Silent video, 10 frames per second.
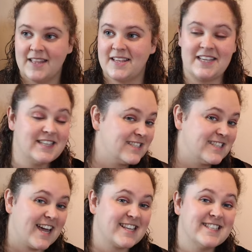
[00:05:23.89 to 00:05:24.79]
the East
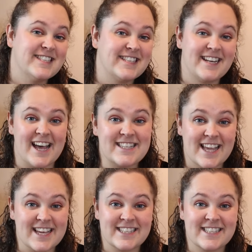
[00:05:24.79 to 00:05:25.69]
Saxons in
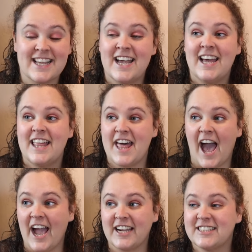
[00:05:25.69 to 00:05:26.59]
Essex,
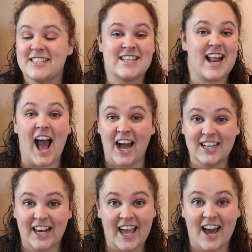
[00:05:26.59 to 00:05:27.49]
the Angles in
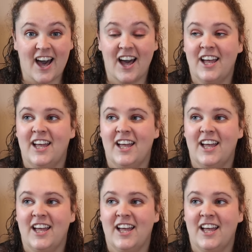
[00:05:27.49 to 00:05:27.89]
Anglia,